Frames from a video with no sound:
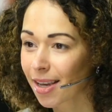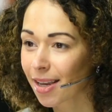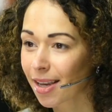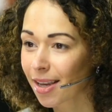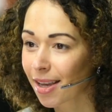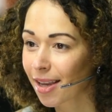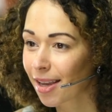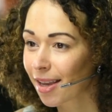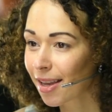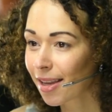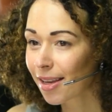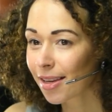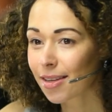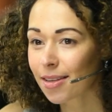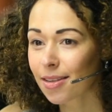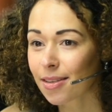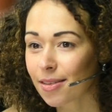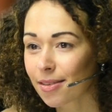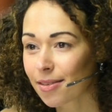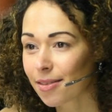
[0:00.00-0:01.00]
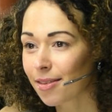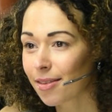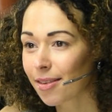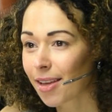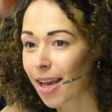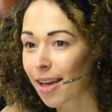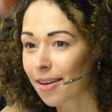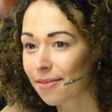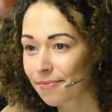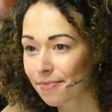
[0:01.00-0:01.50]
much of your customer's
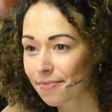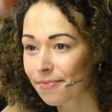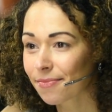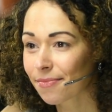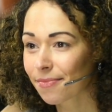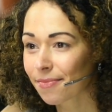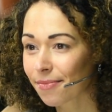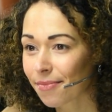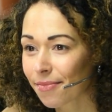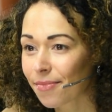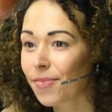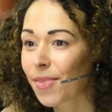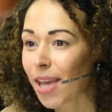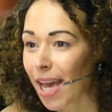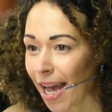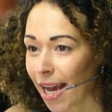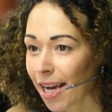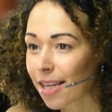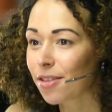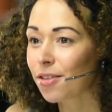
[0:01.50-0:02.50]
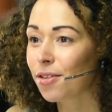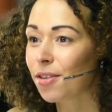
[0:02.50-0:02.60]
wallet is dedicated to your